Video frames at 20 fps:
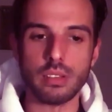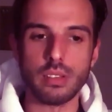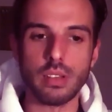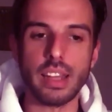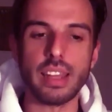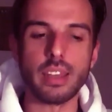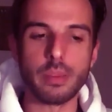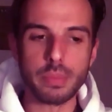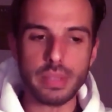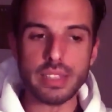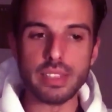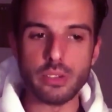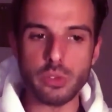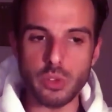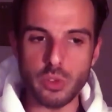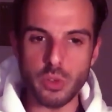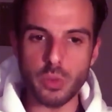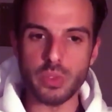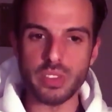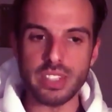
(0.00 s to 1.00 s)
A bit
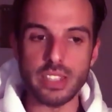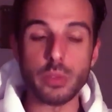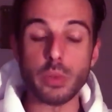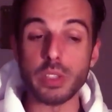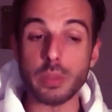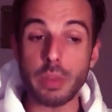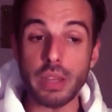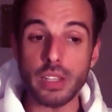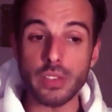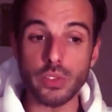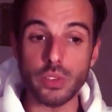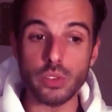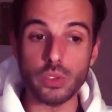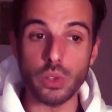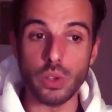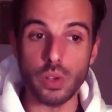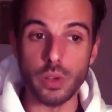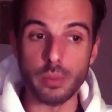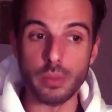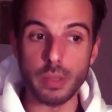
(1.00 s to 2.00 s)
disrespectful to
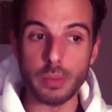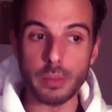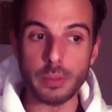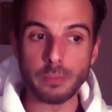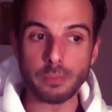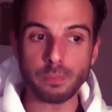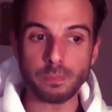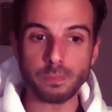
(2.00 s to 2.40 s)
her, maybe.